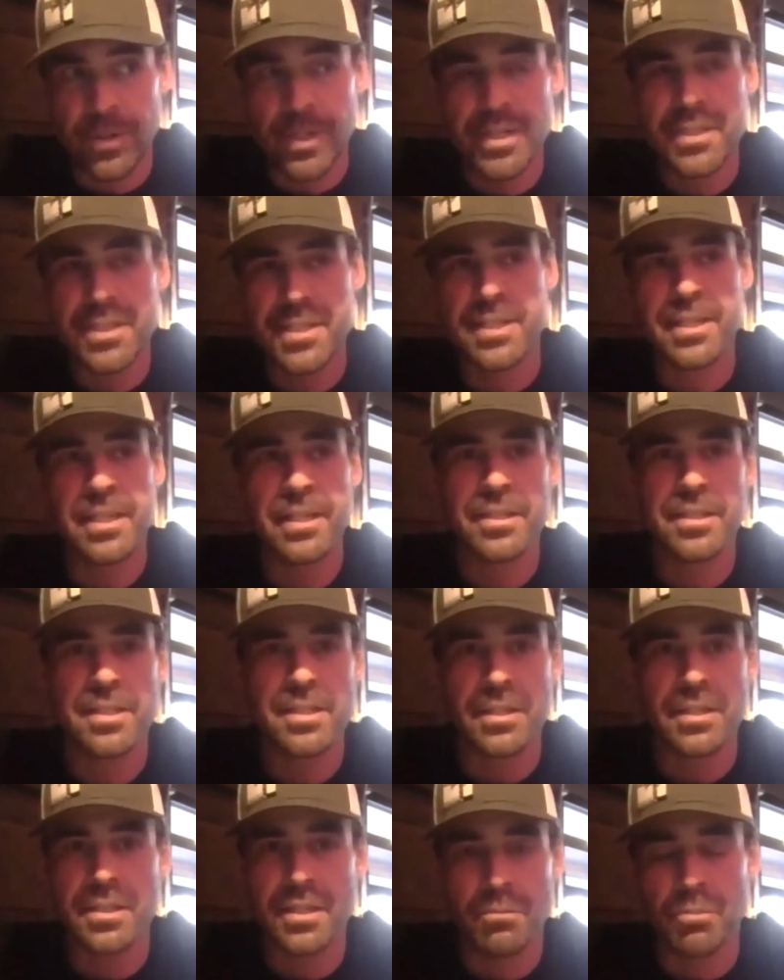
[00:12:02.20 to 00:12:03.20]
instance,
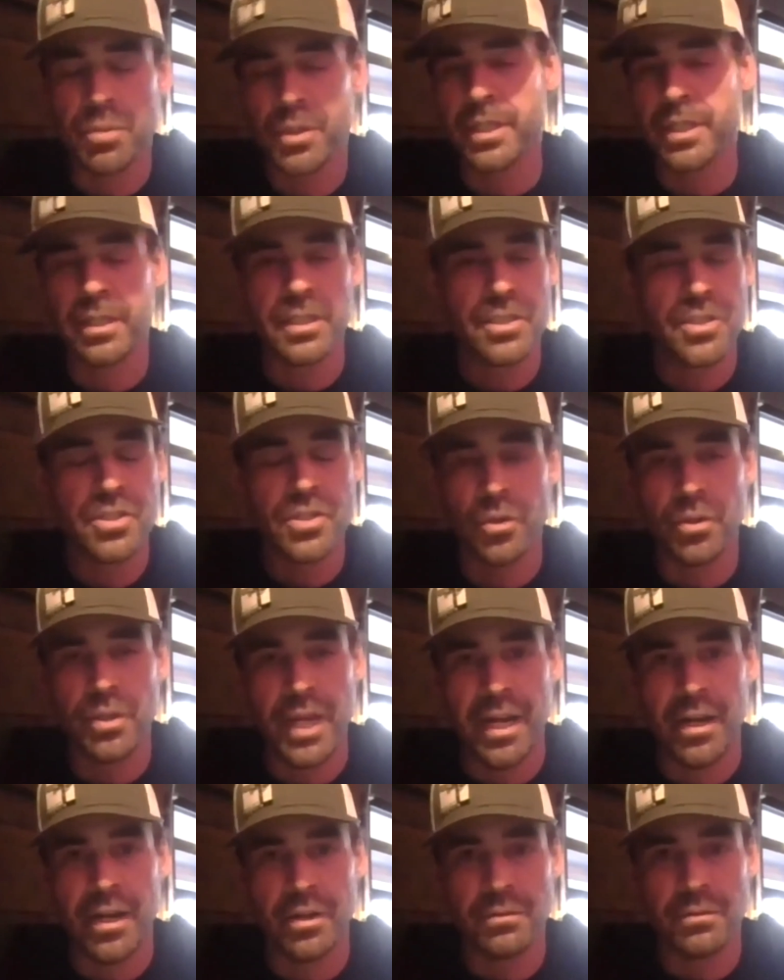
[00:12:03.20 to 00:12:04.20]
it's completely sold
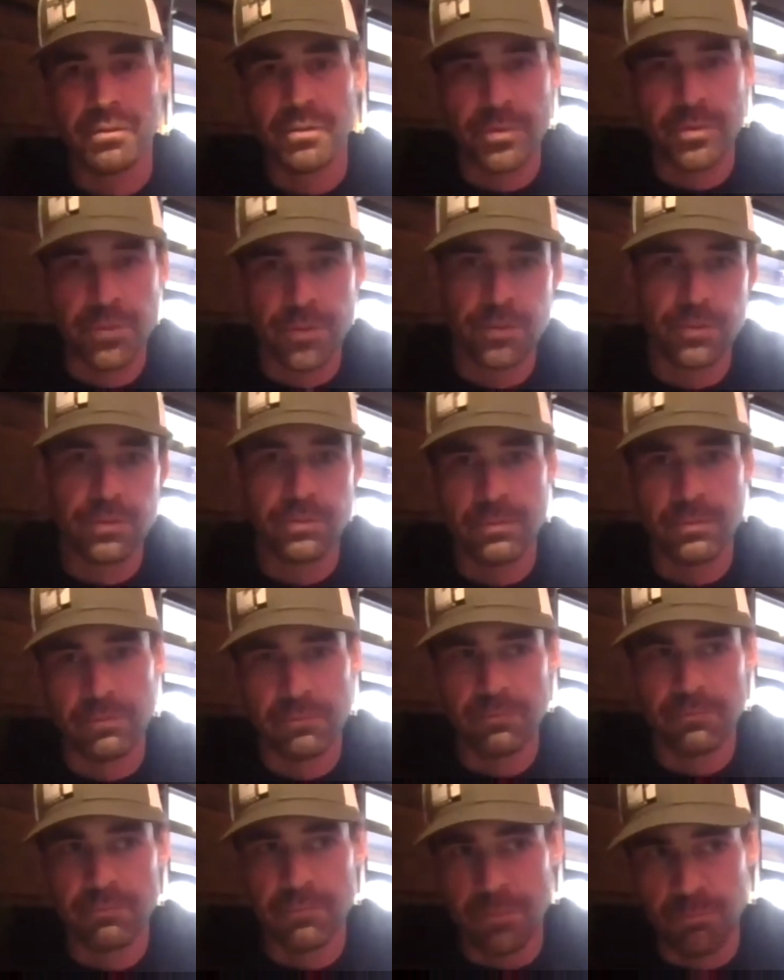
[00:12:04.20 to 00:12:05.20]
out through
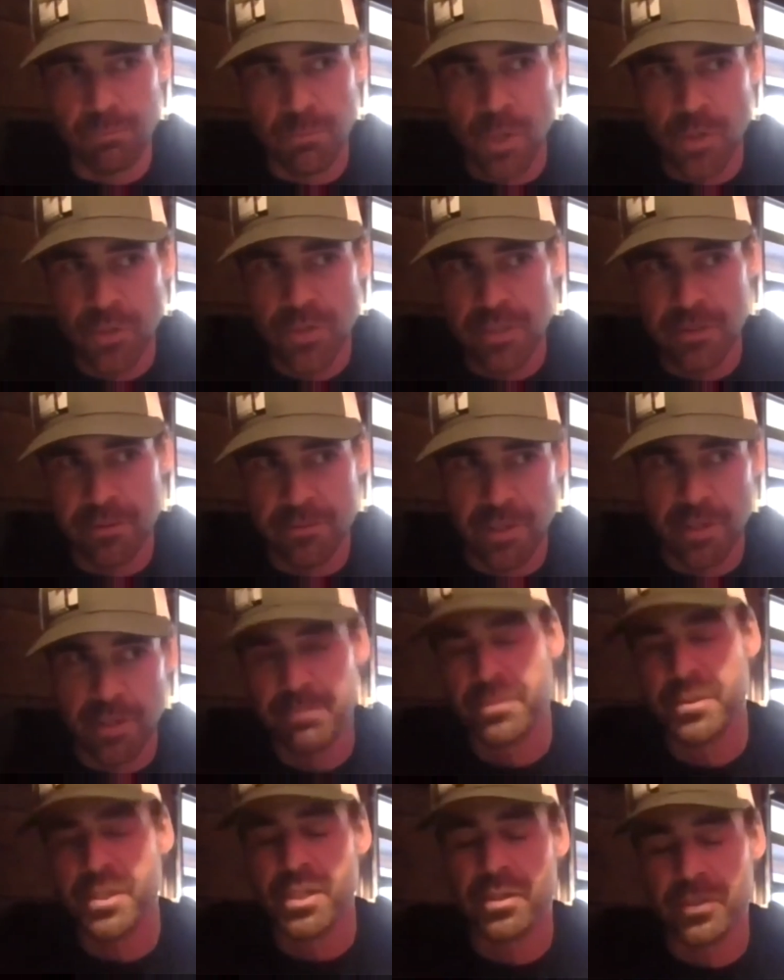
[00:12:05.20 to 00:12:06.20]
most of up
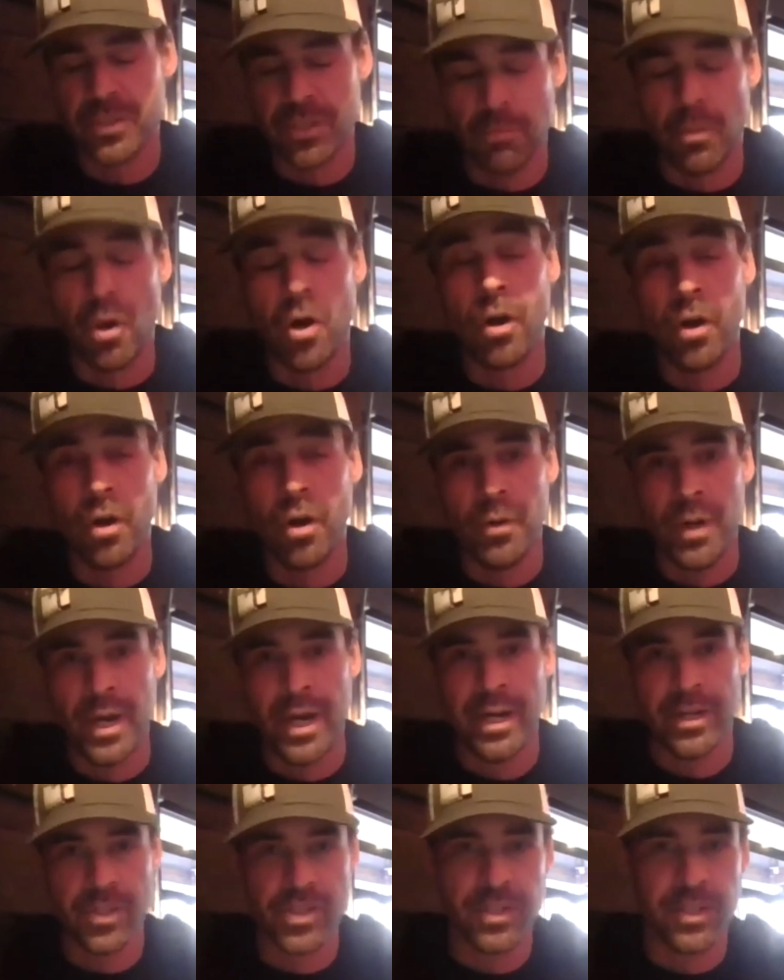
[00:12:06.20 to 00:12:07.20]
till tomorrow
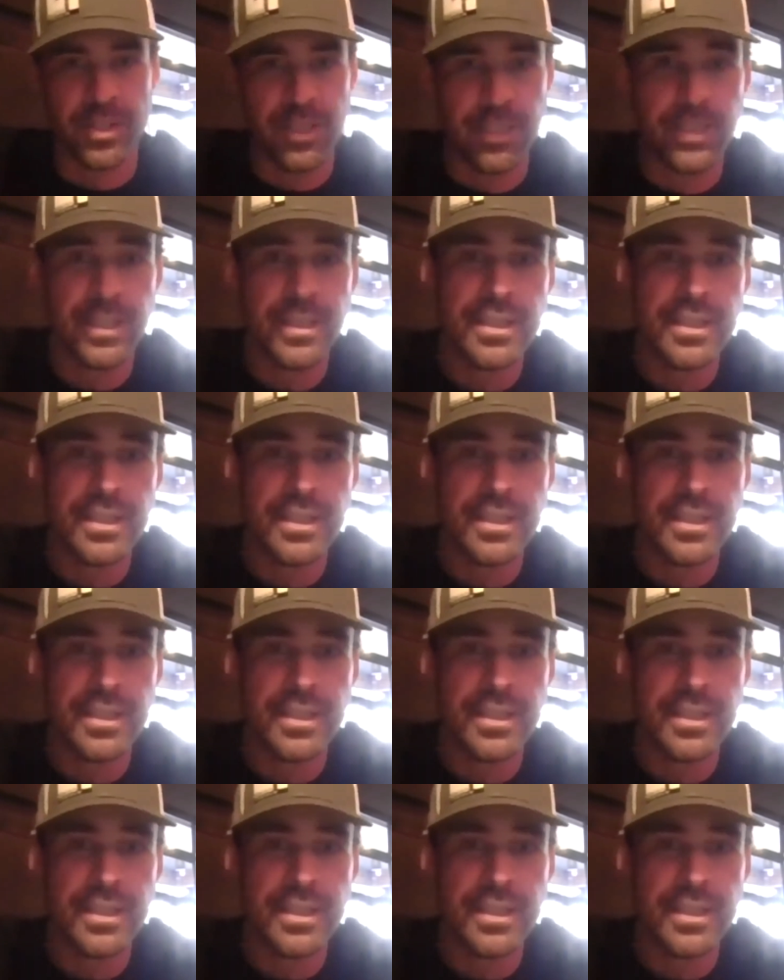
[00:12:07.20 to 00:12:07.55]
actually.